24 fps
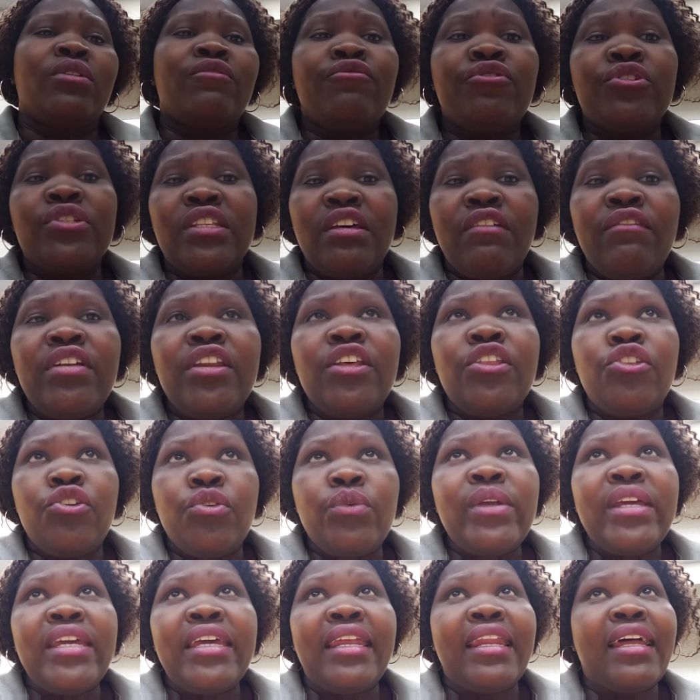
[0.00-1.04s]
for
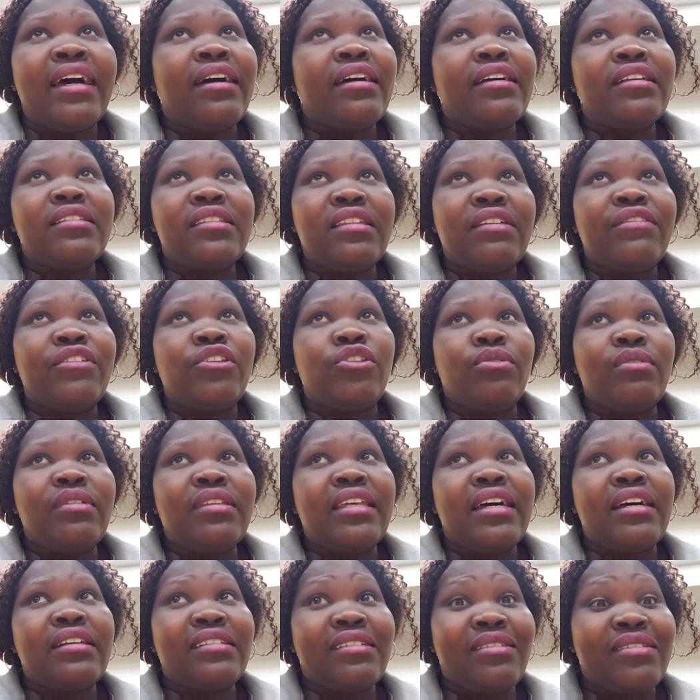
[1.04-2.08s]
73 and
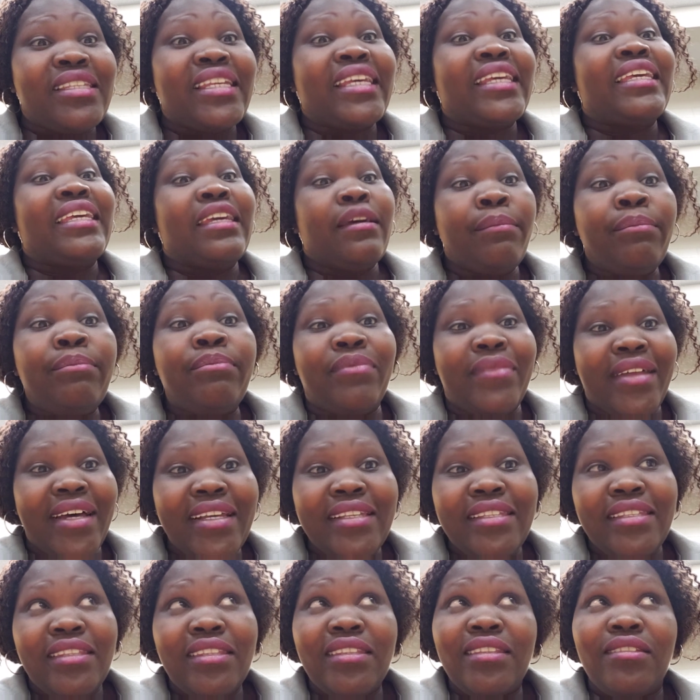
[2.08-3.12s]
73,000." I was like, "Yep,
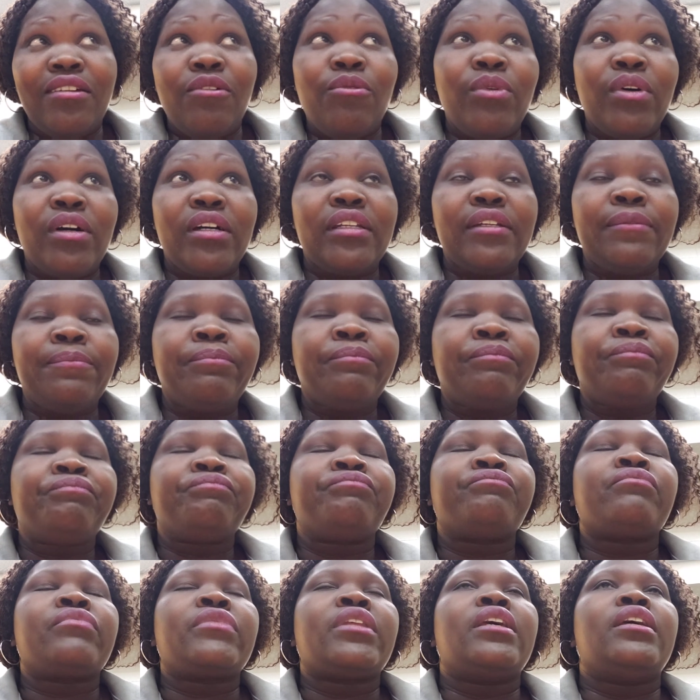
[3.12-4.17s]
that's the one."
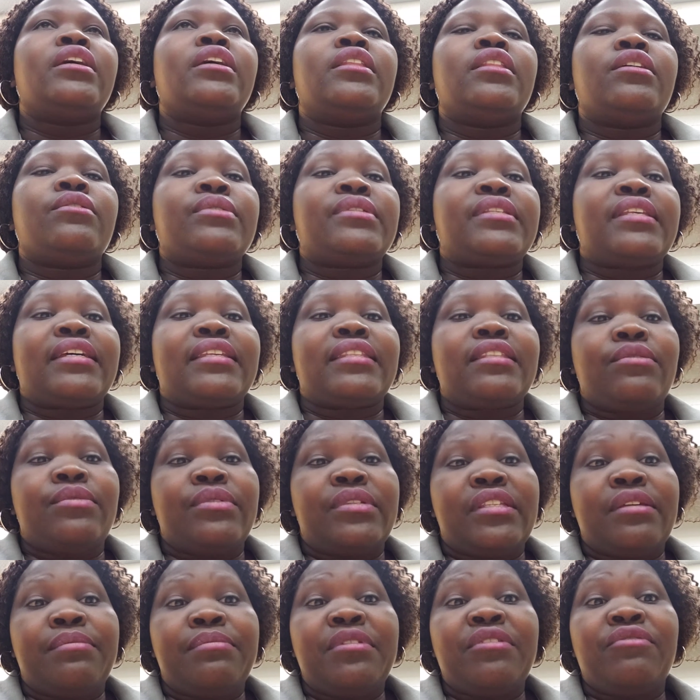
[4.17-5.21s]
And there was
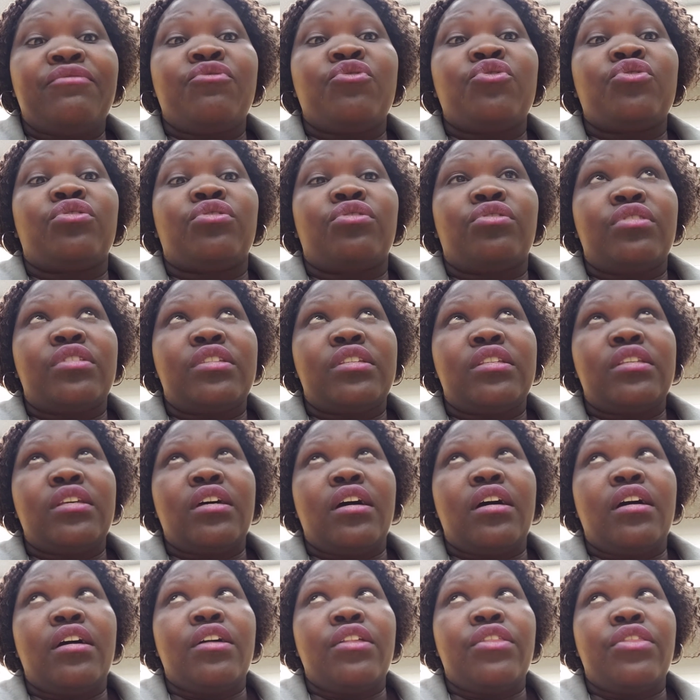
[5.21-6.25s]
something for
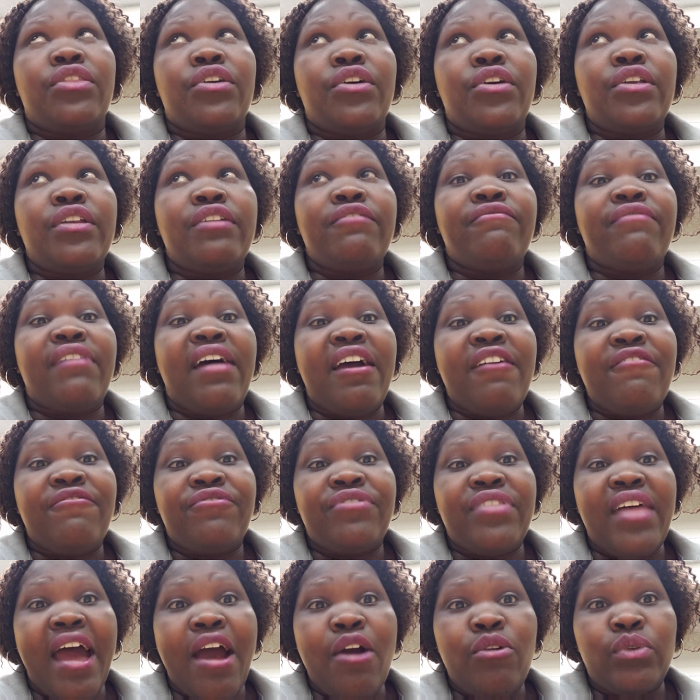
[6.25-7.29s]

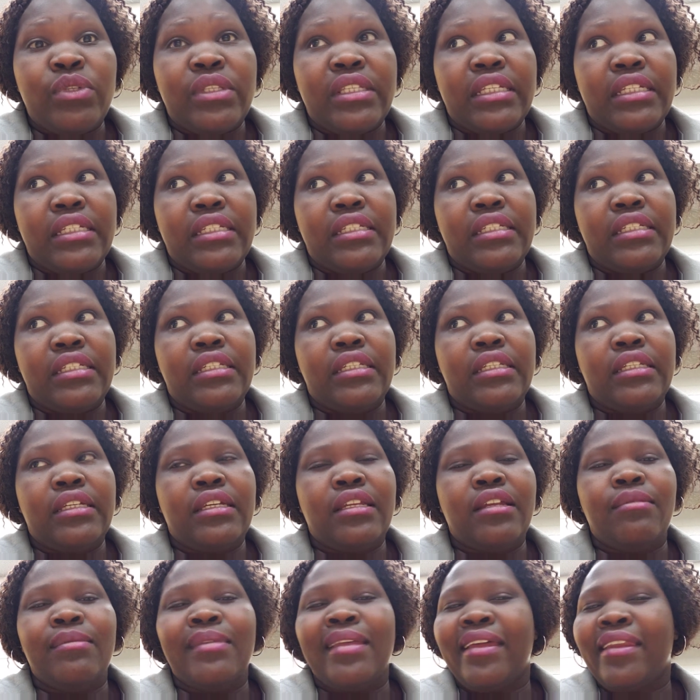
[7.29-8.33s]
35,000.
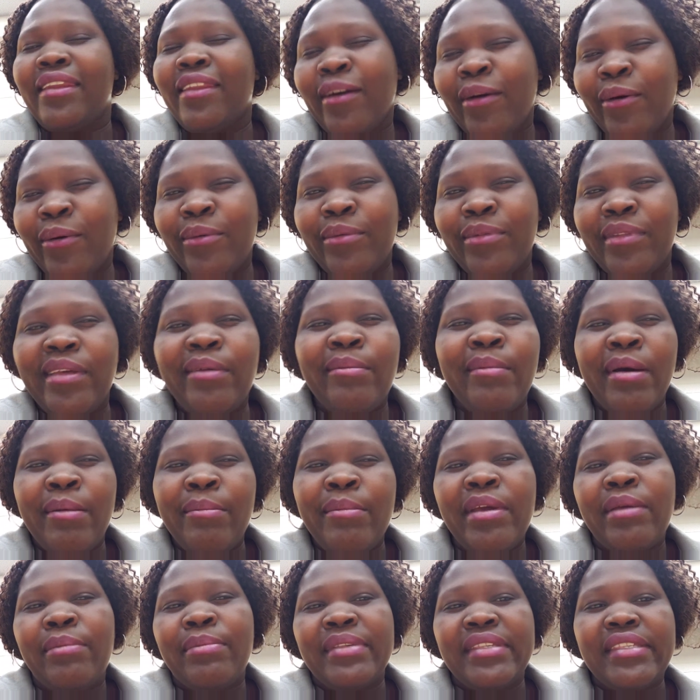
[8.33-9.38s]
I'm like, no, they might
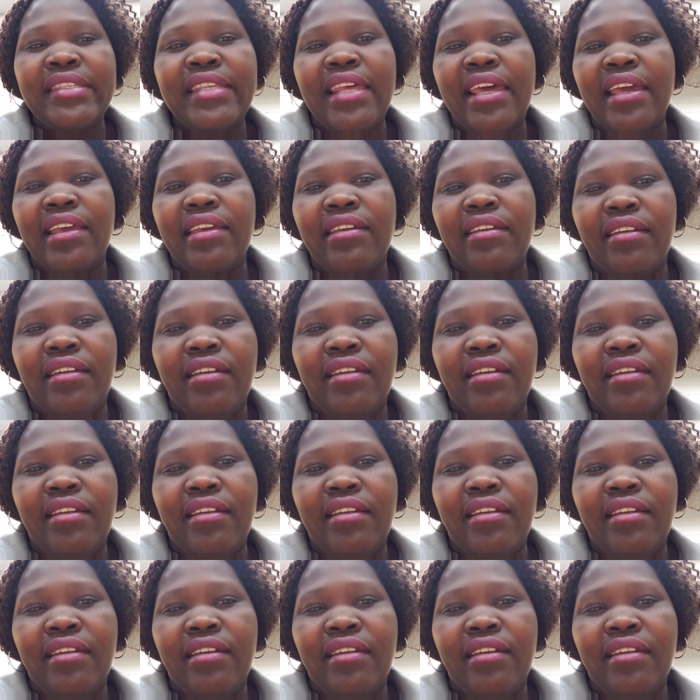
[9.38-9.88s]
make mistake.